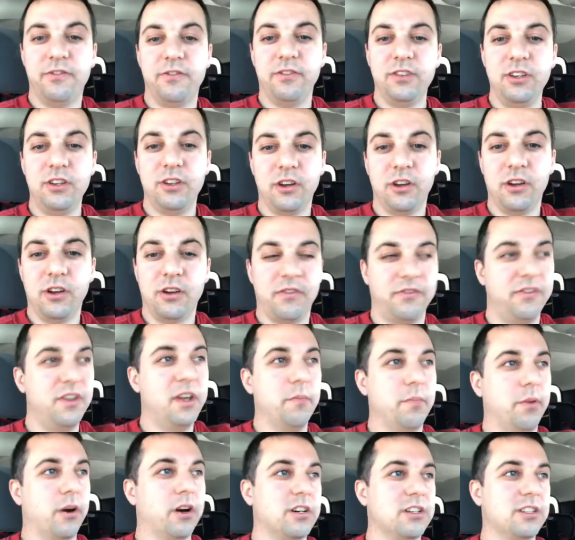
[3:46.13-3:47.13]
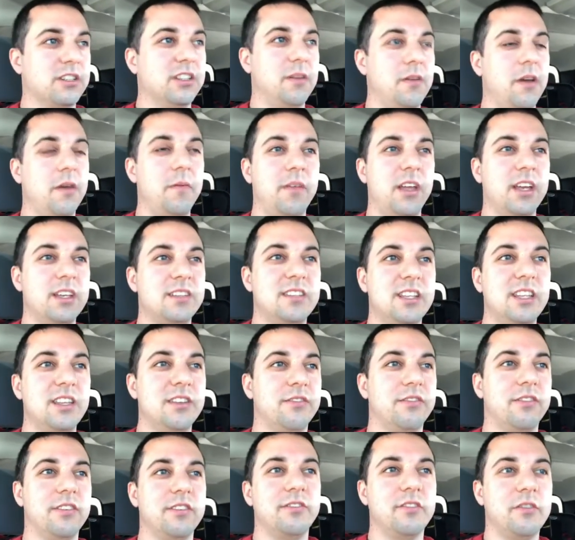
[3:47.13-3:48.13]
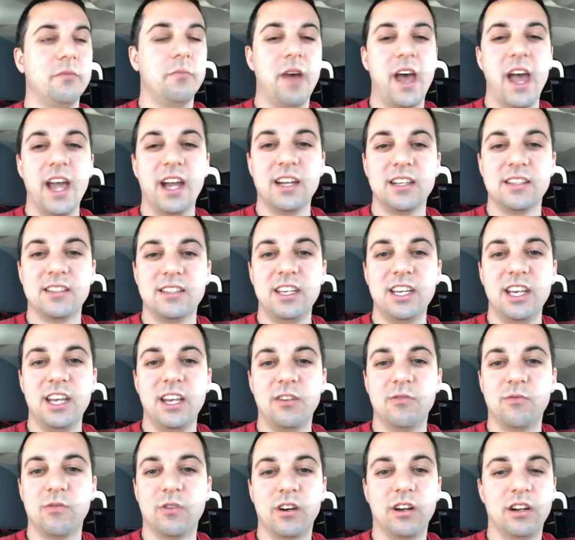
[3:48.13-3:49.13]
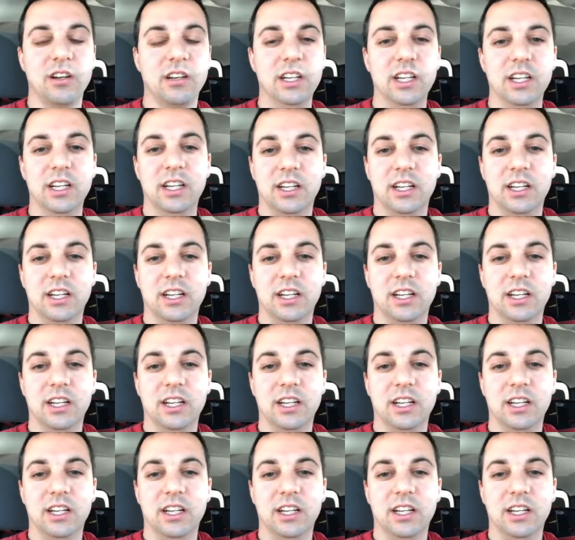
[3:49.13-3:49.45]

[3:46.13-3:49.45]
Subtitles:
a fit person that maybe they see the front of a magazine where